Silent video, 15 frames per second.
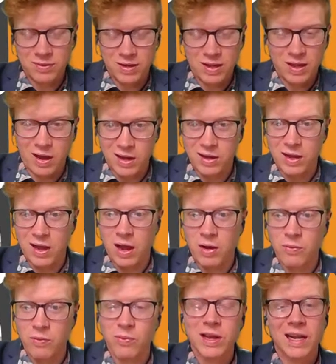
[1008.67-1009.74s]
a
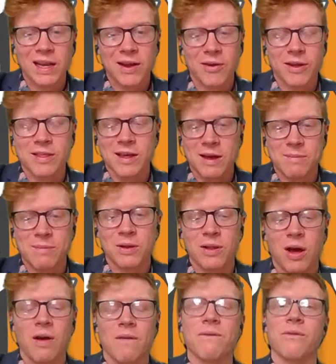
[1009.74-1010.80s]
really clear example
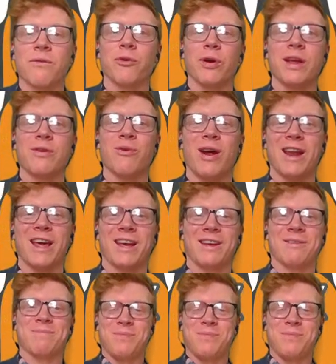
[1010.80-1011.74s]
of free running.